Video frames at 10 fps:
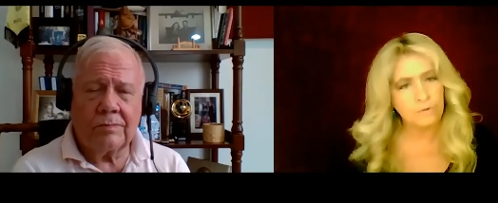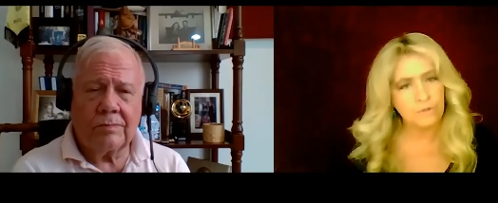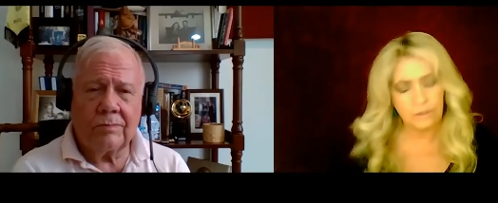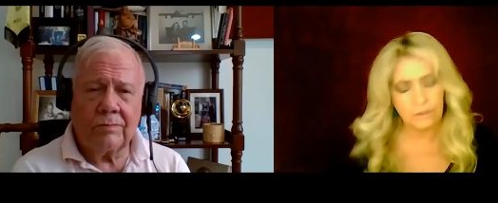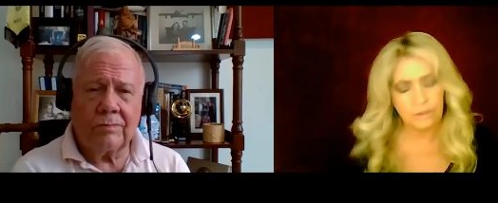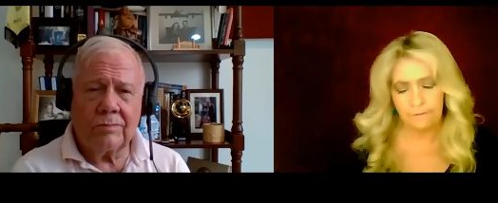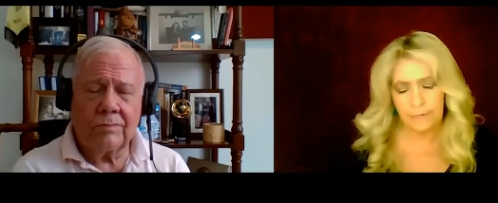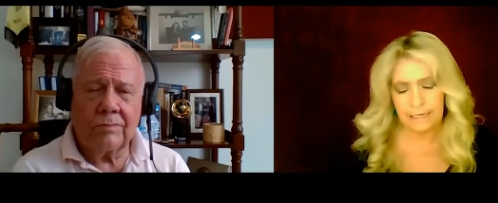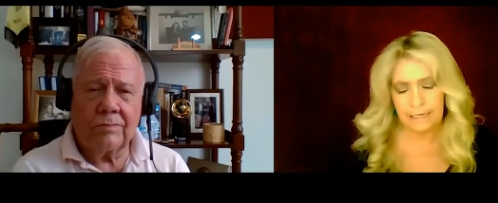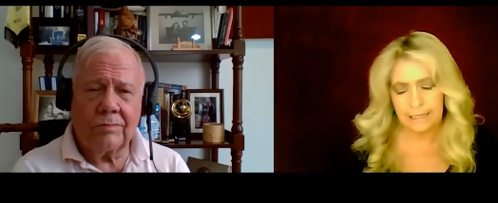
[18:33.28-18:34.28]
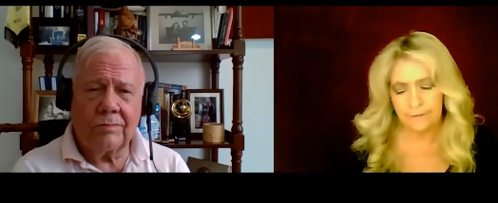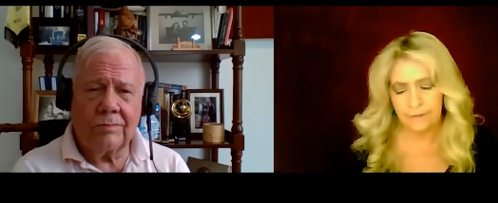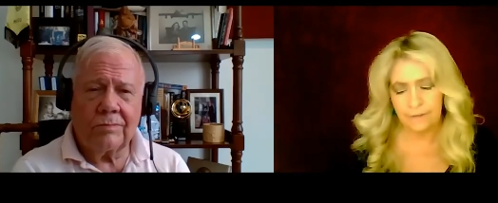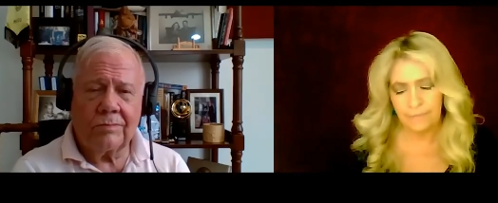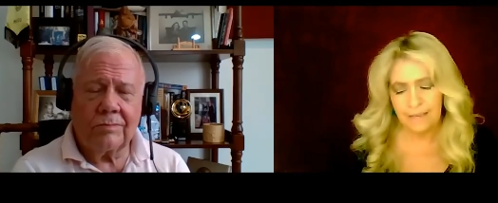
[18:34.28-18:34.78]
Speaker 1: that they've been
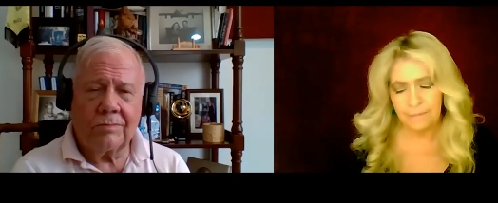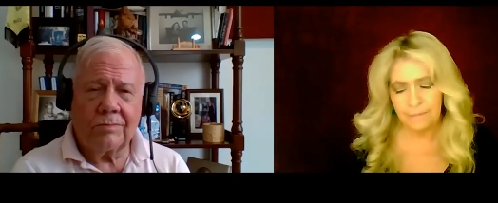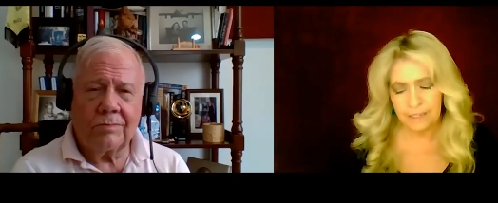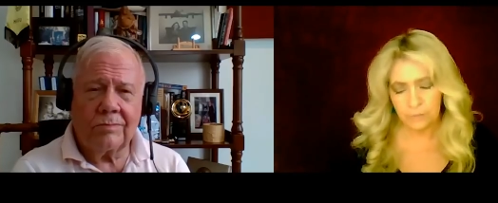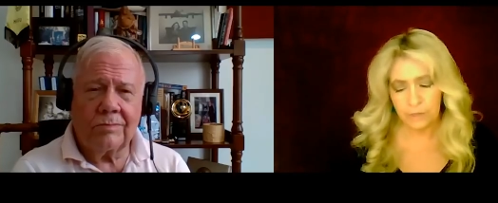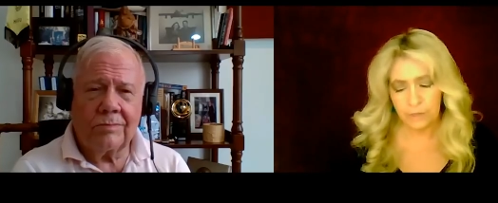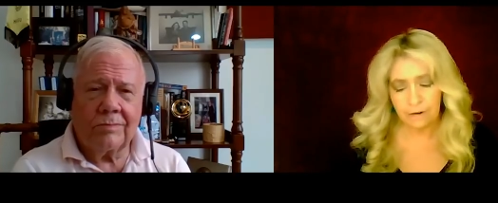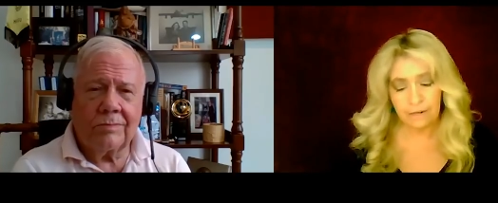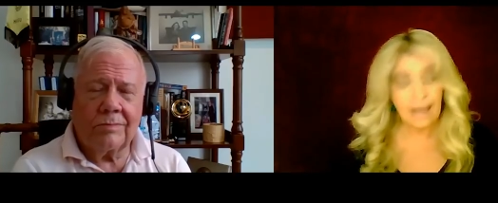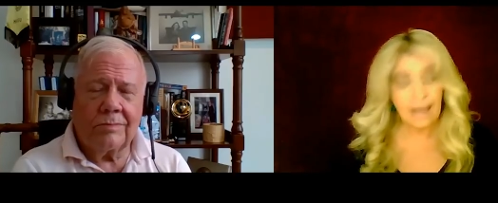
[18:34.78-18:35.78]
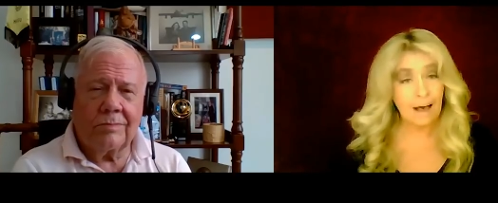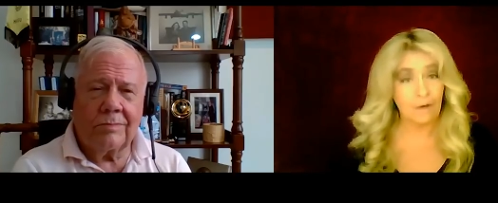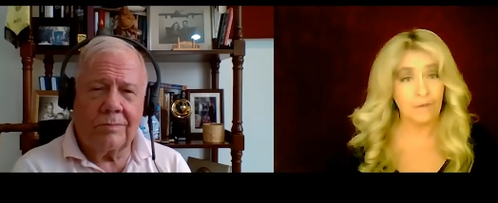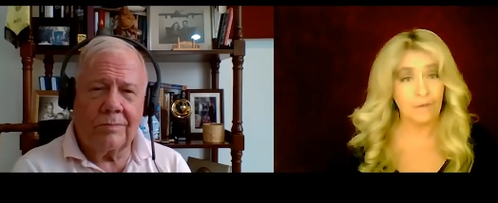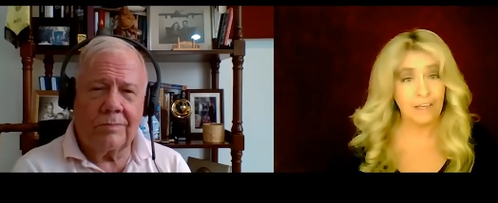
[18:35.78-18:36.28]
given because we are
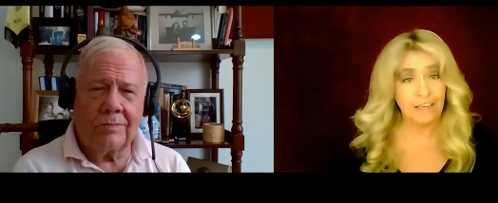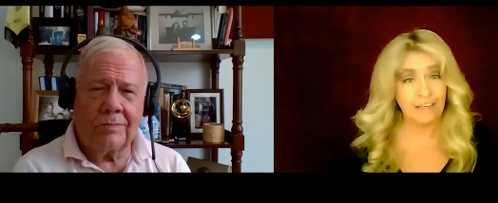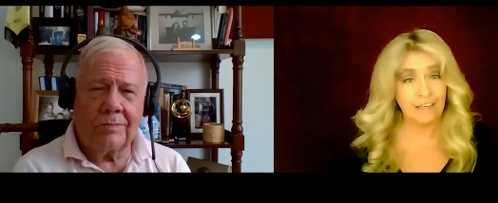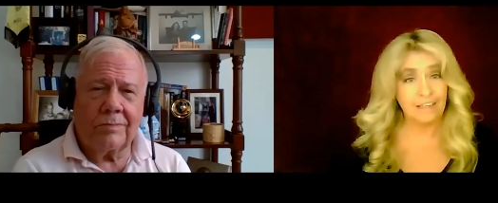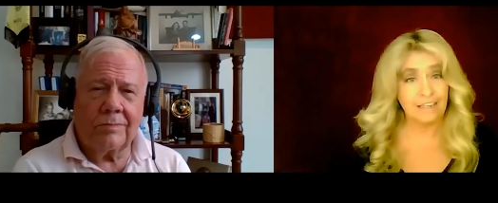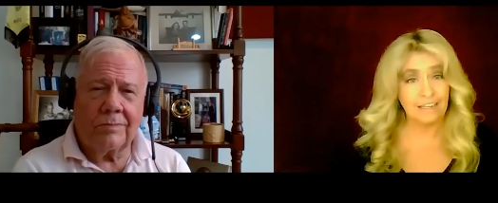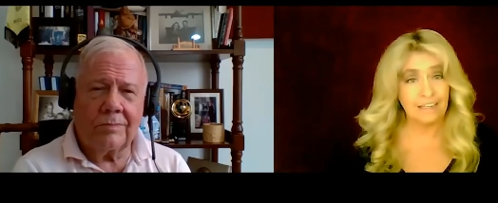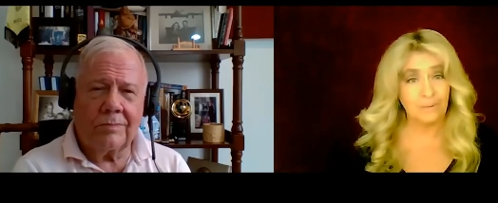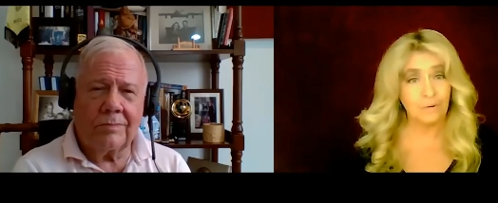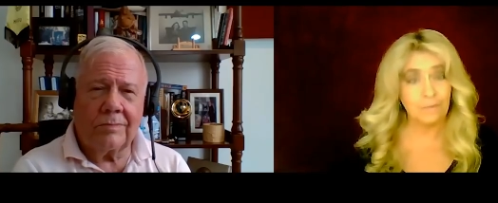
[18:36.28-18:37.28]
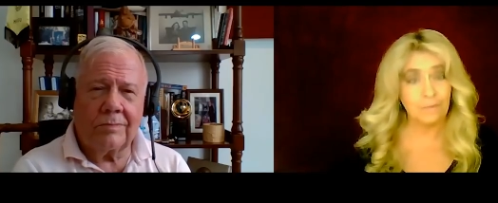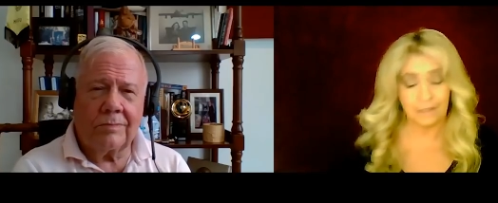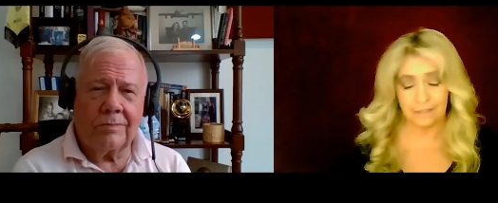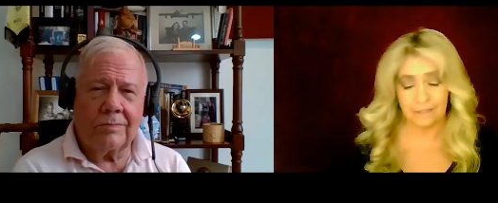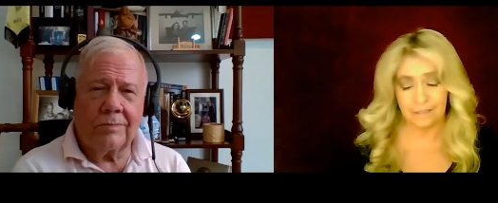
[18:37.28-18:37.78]
now in
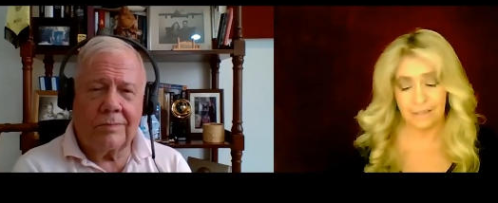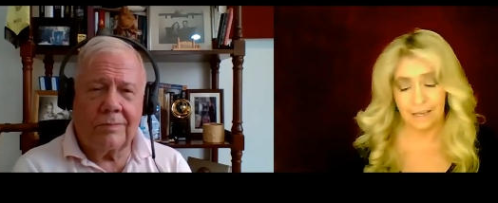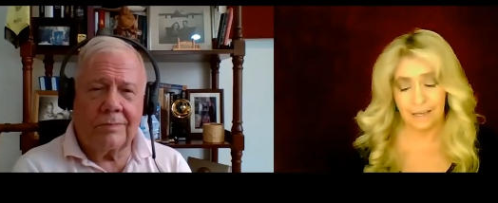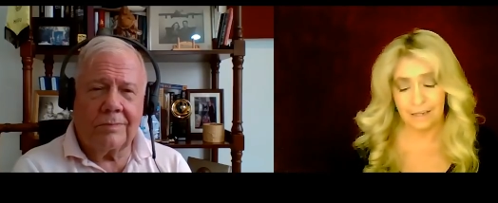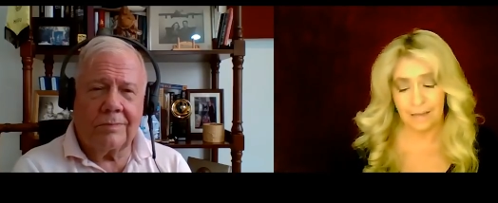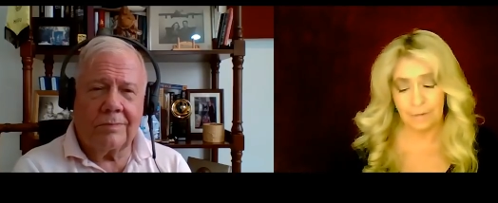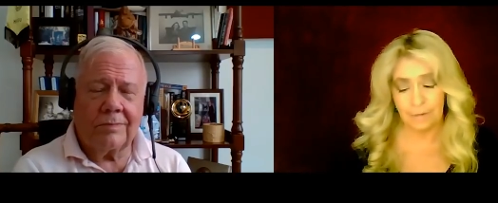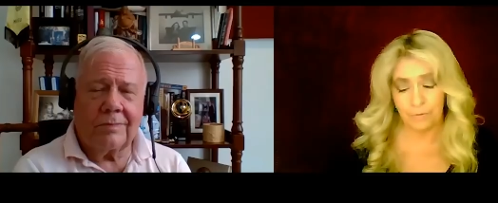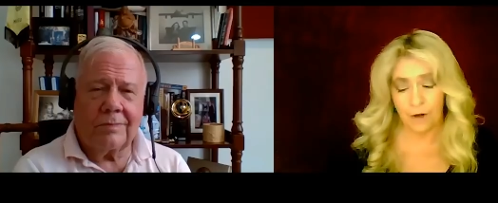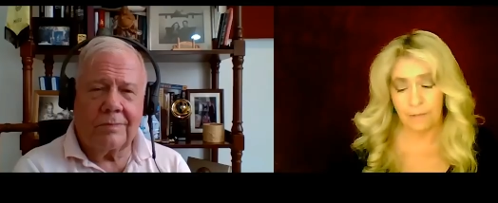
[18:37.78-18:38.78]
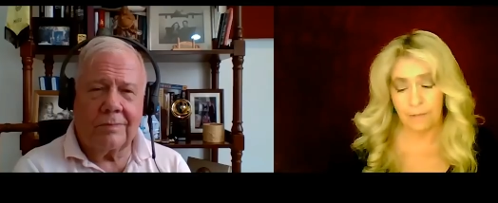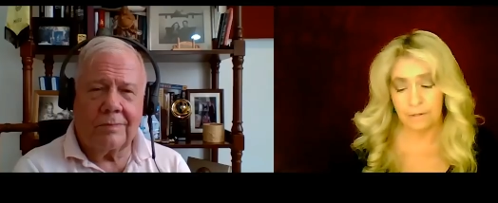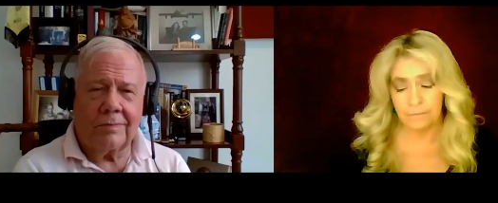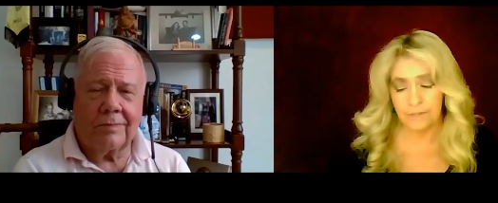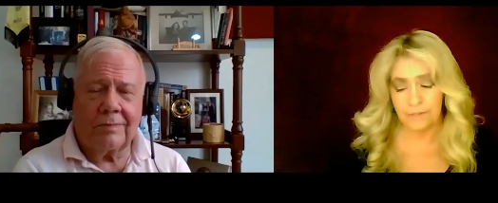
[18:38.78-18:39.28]
enormous economic
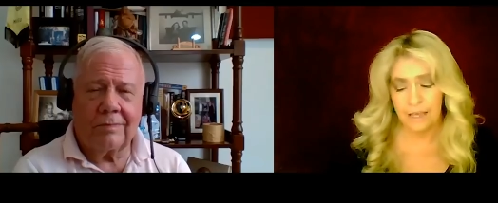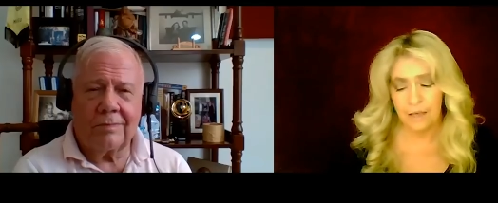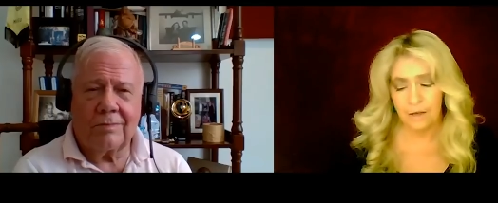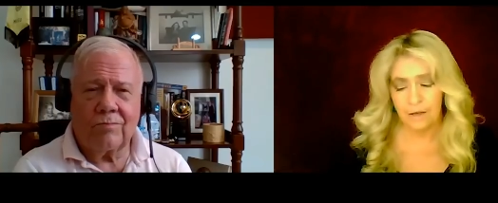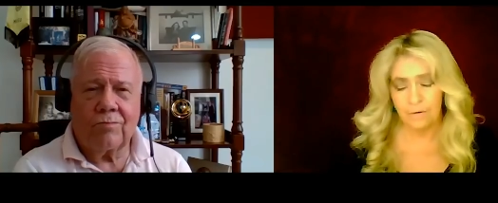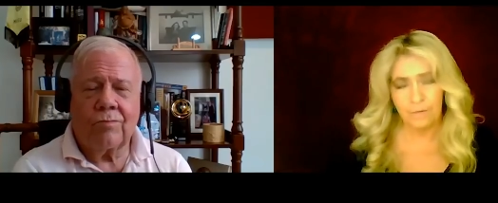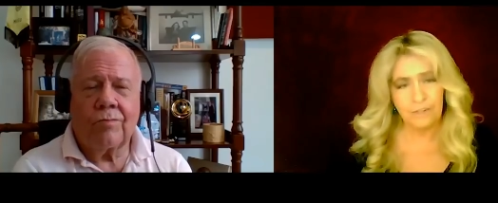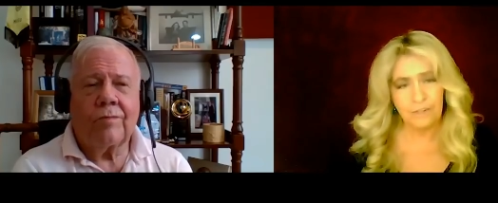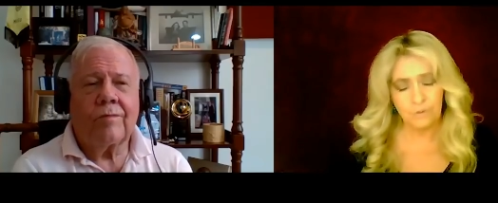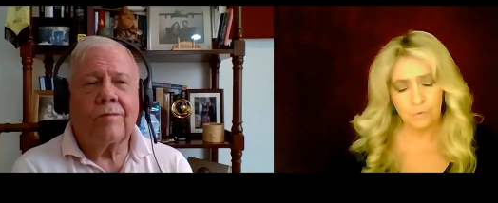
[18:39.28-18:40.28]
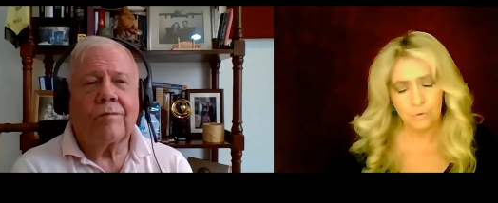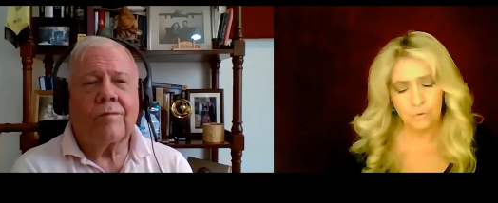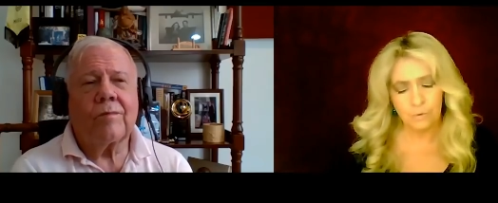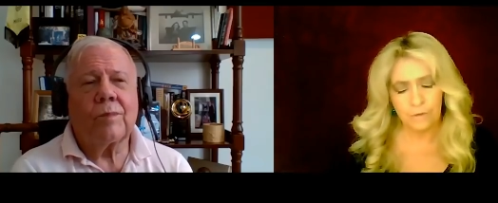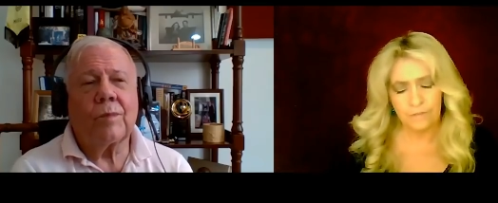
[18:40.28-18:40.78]
problems. What is the
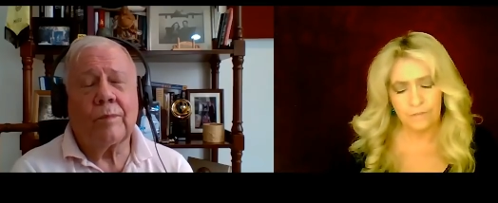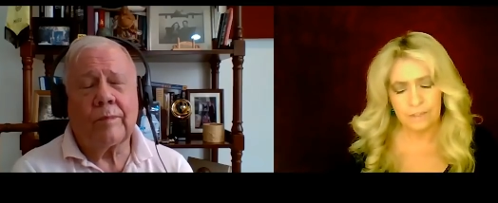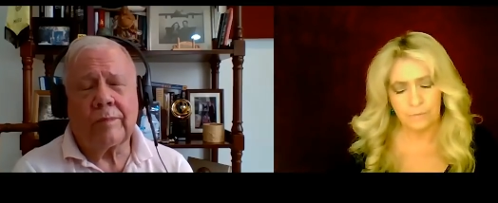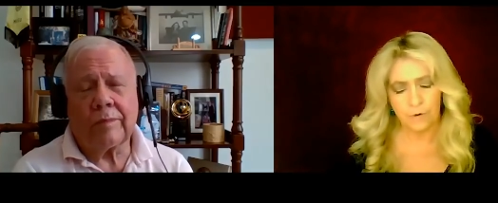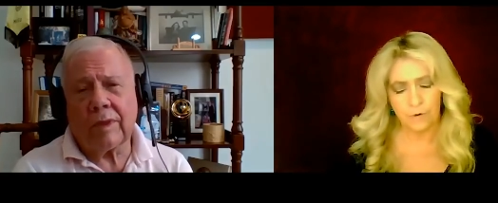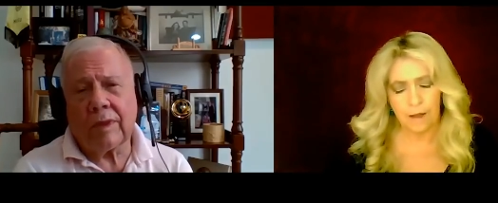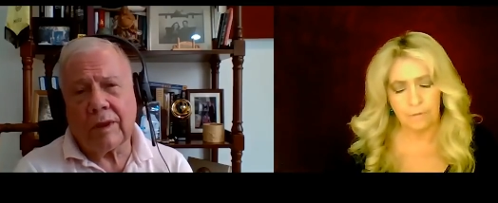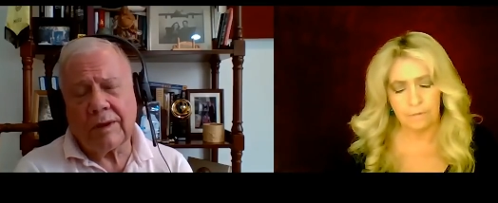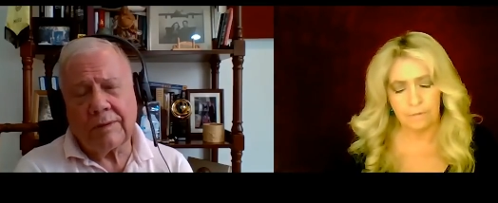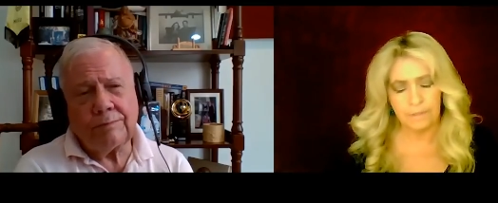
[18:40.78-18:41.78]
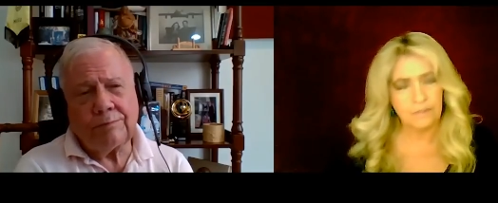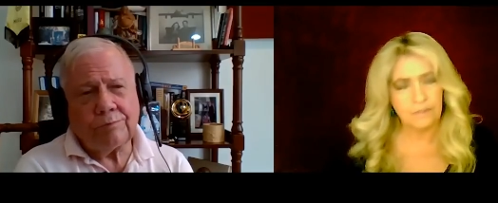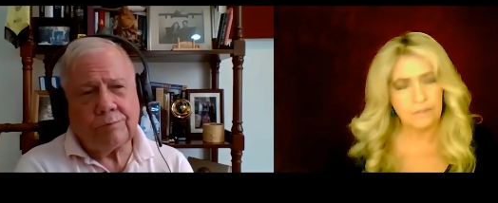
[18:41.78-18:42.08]
root of this problem? Because the